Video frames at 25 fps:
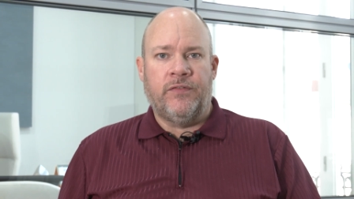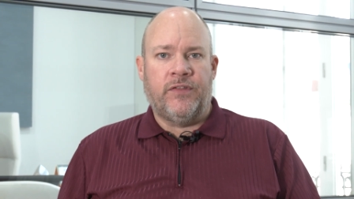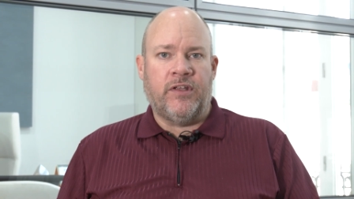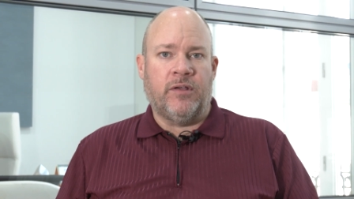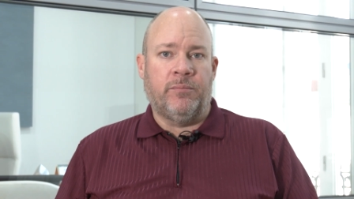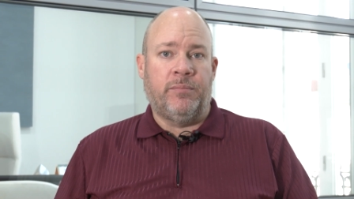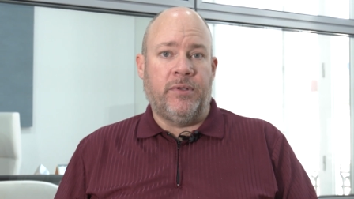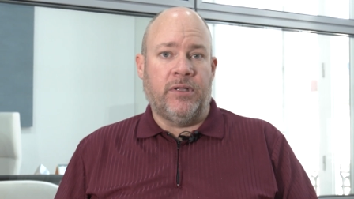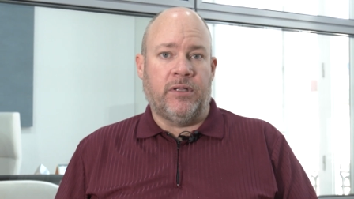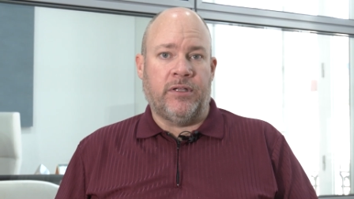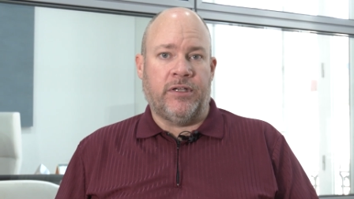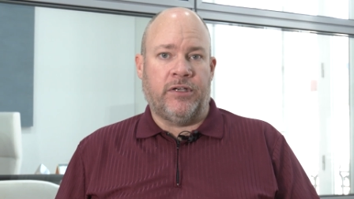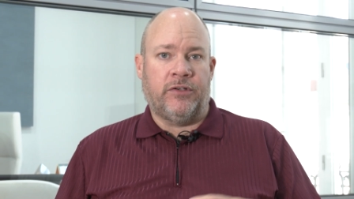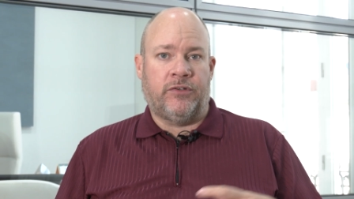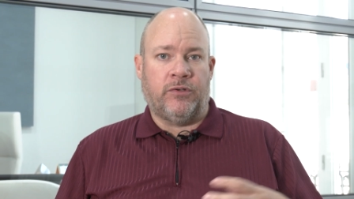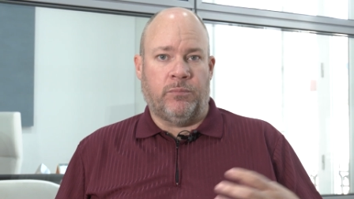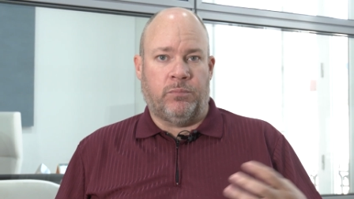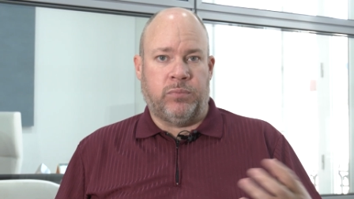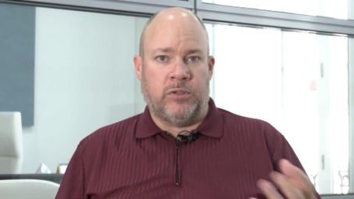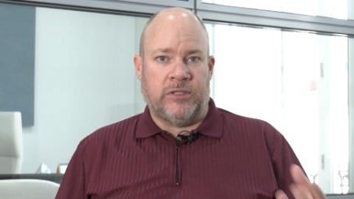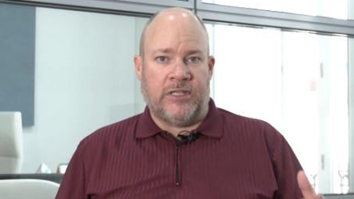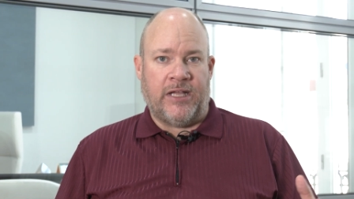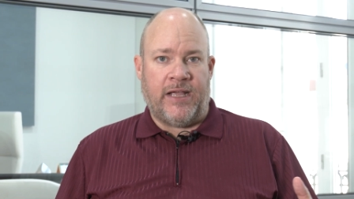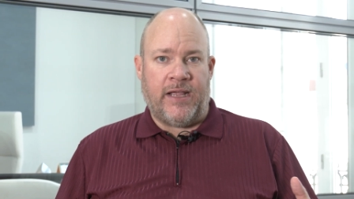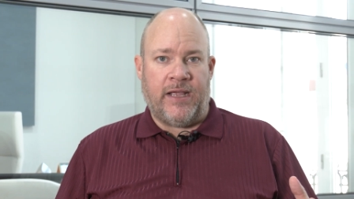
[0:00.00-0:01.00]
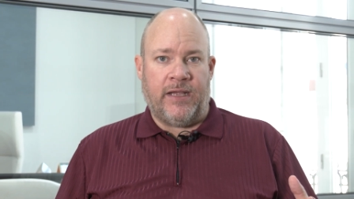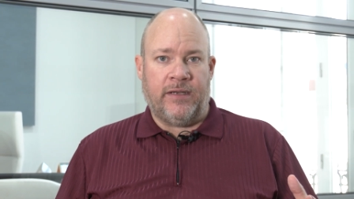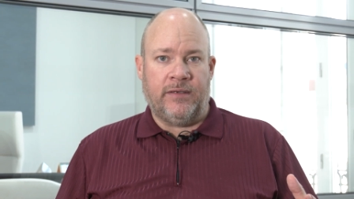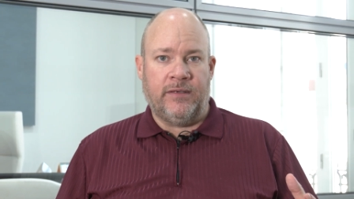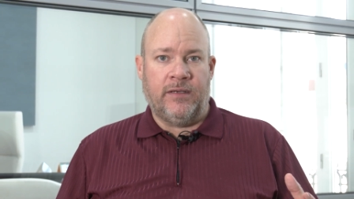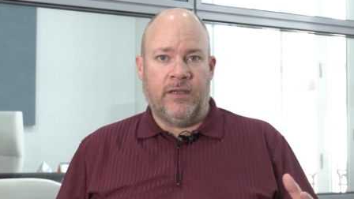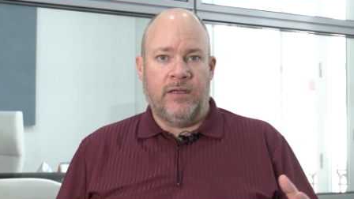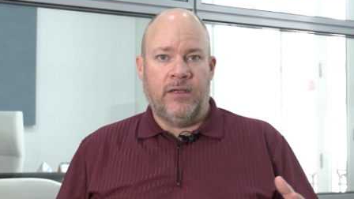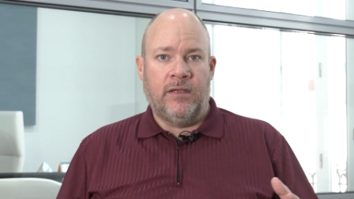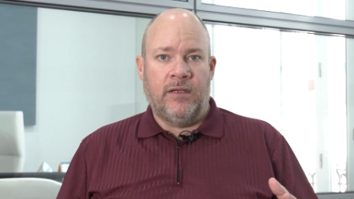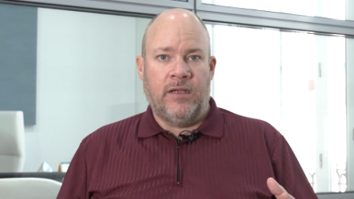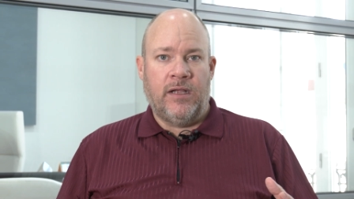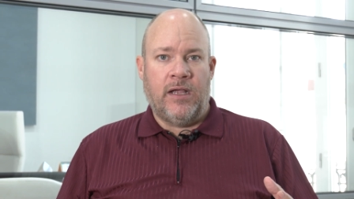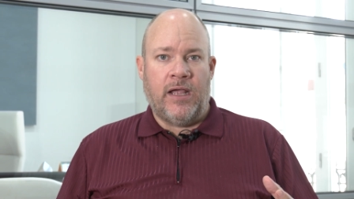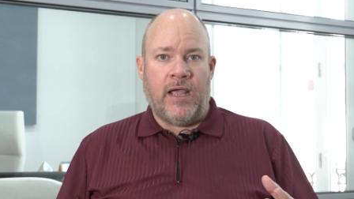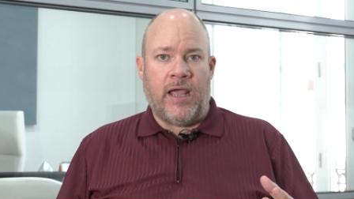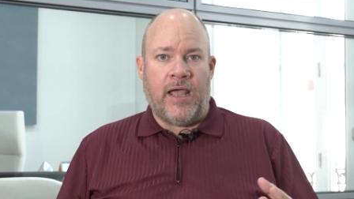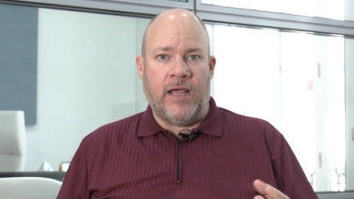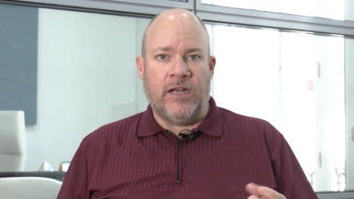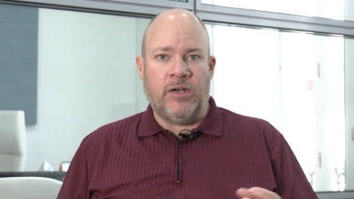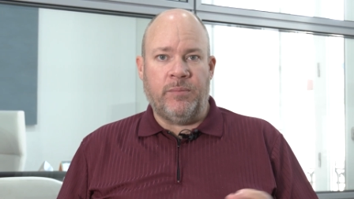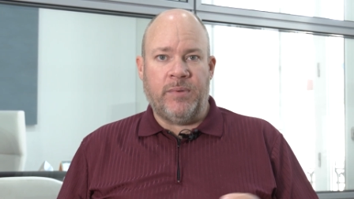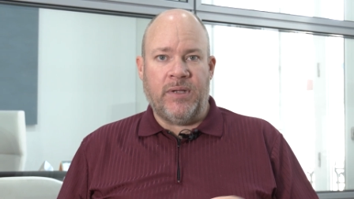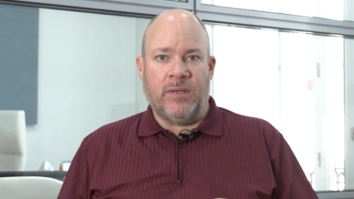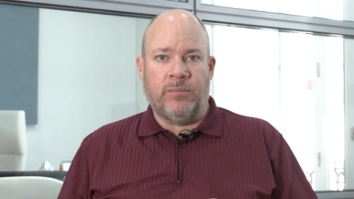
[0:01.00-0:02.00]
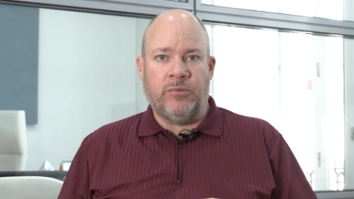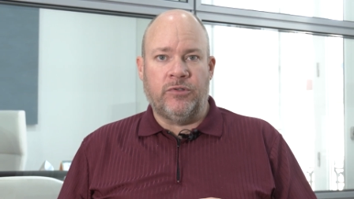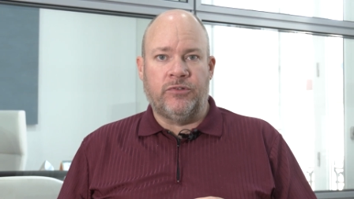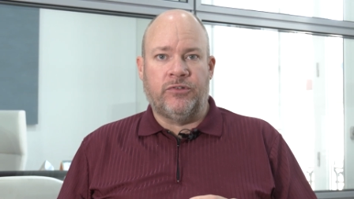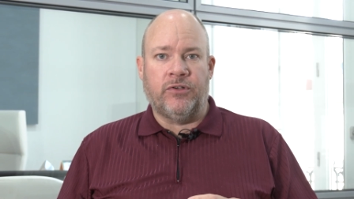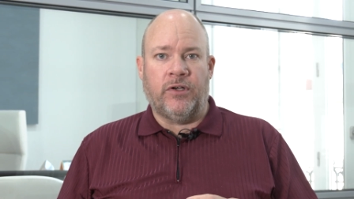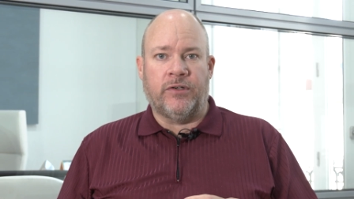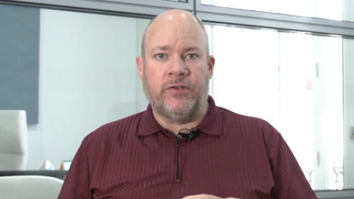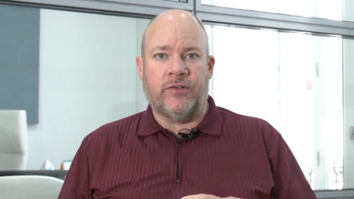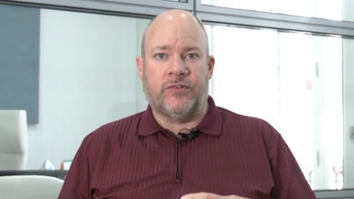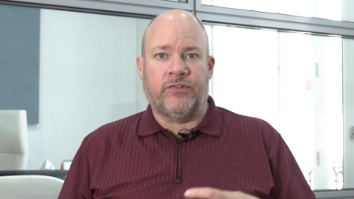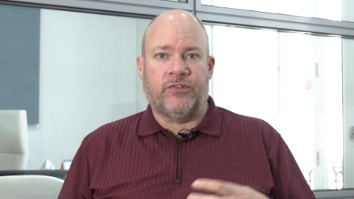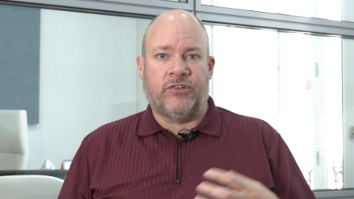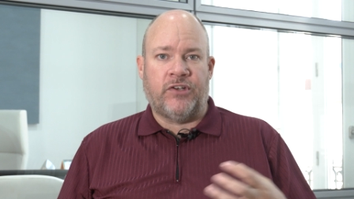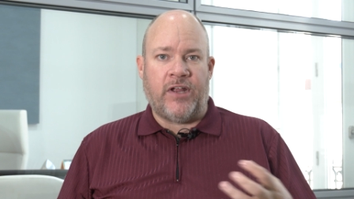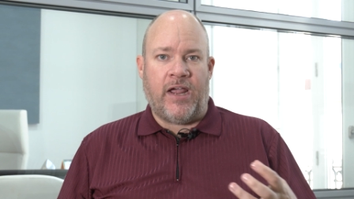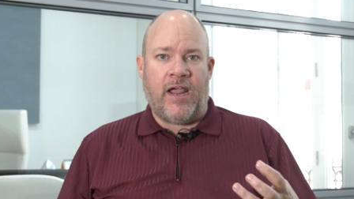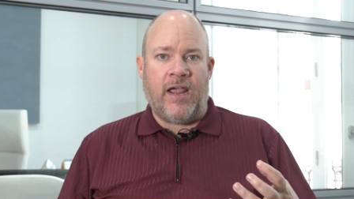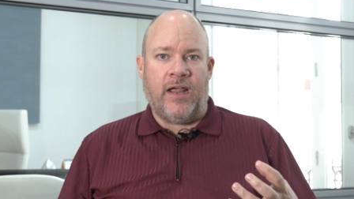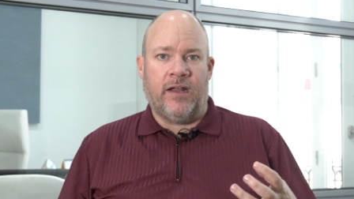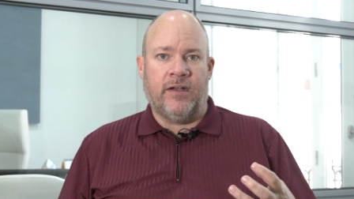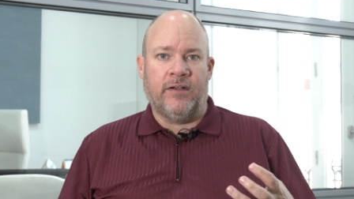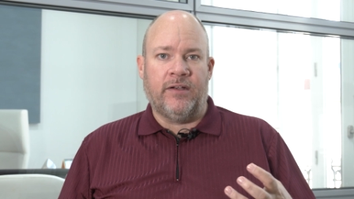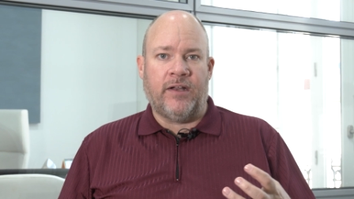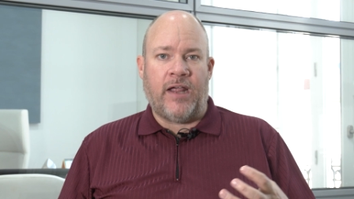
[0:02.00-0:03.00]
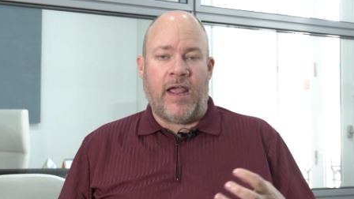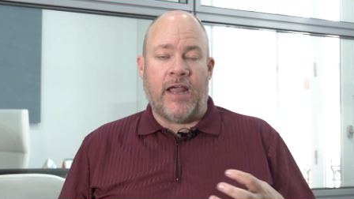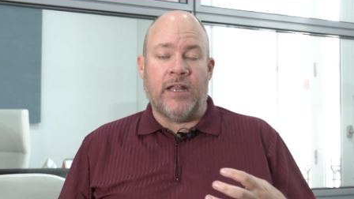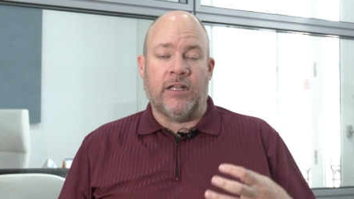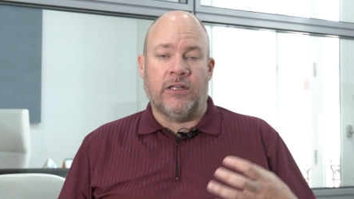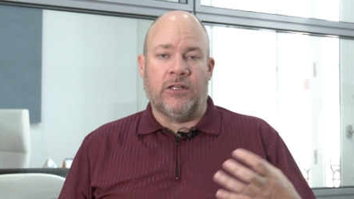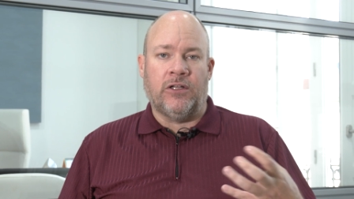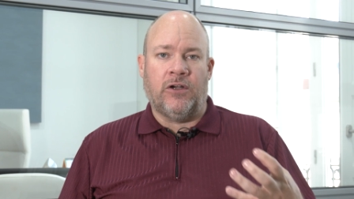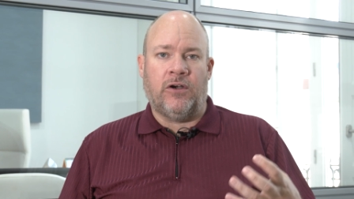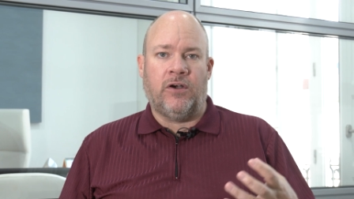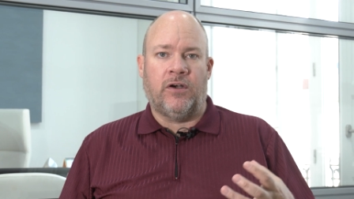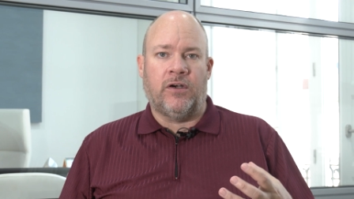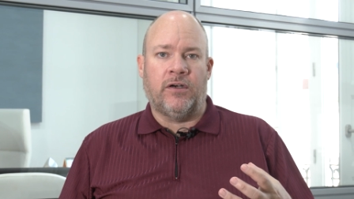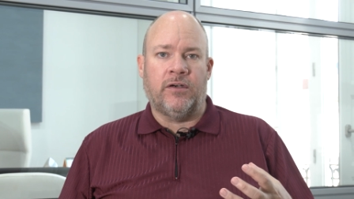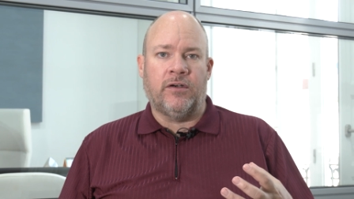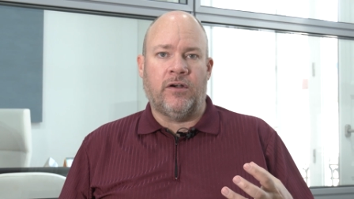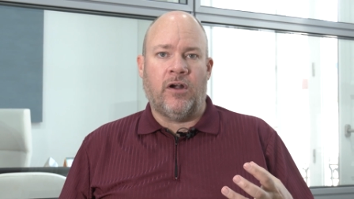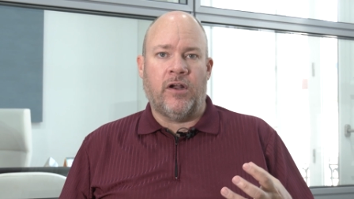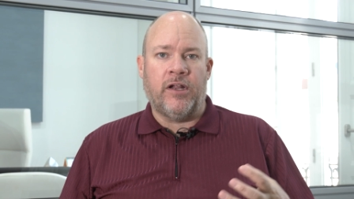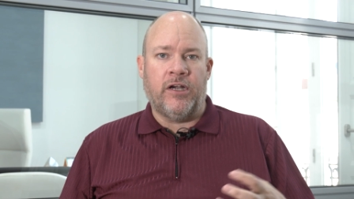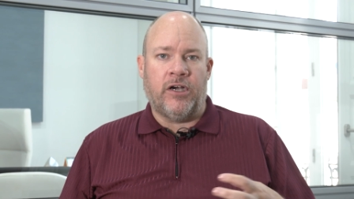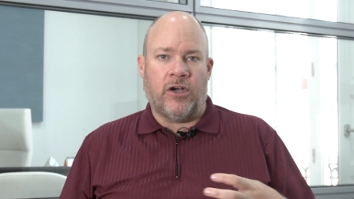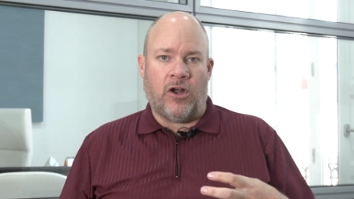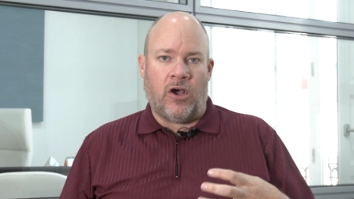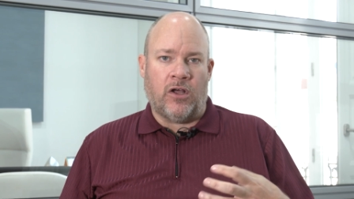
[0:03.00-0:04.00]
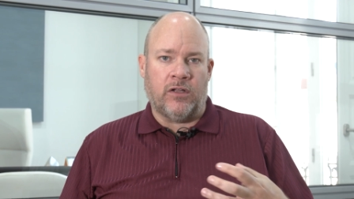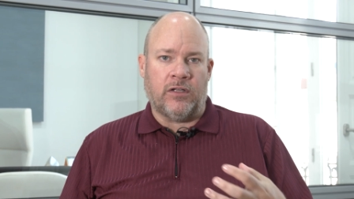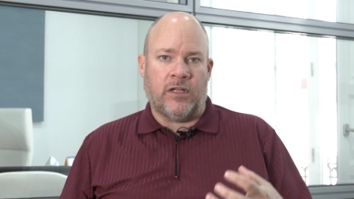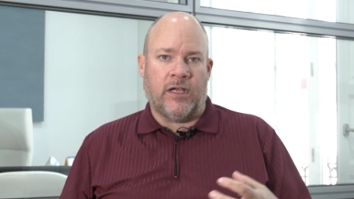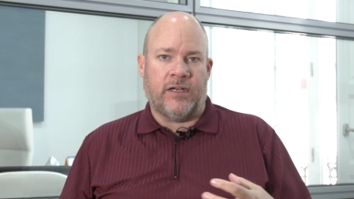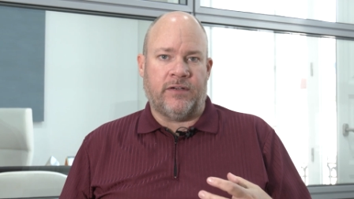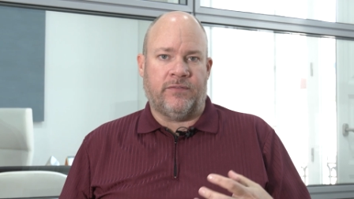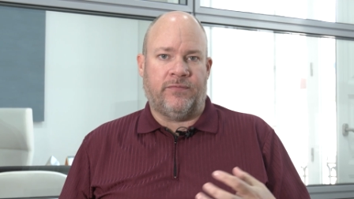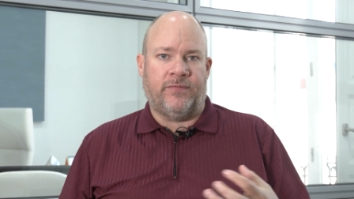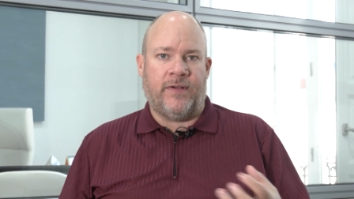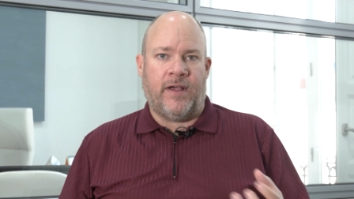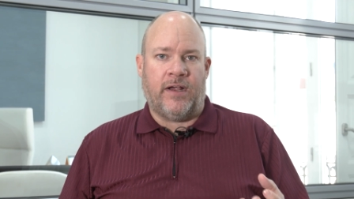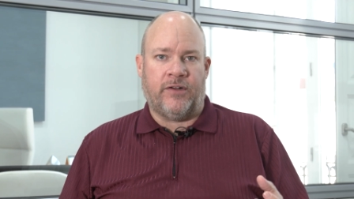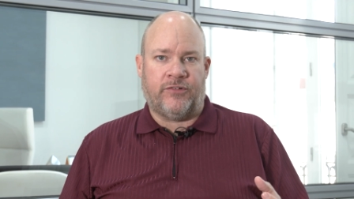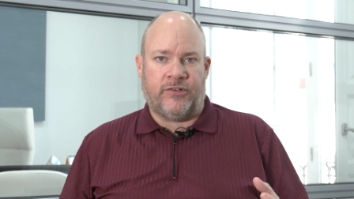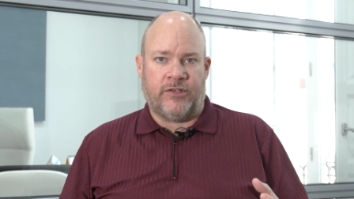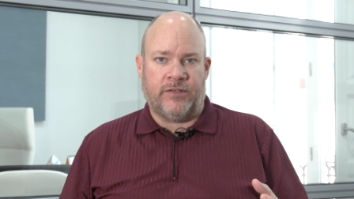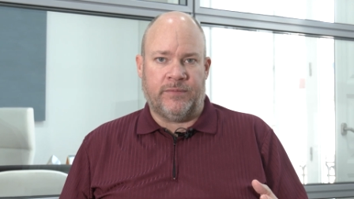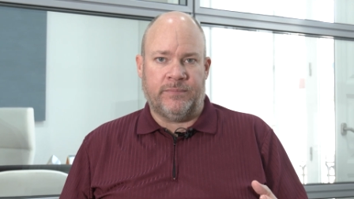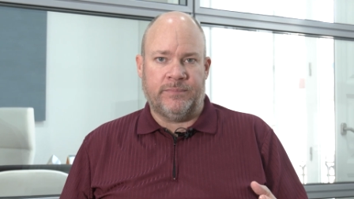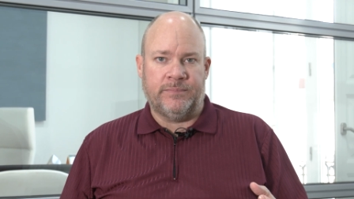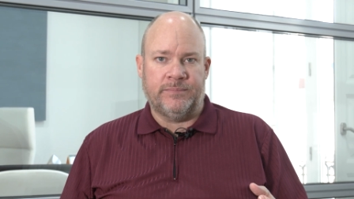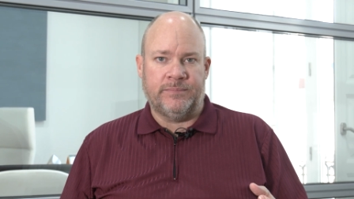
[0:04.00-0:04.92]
the ability to plan, and to be able to understand and learn in an online fashion.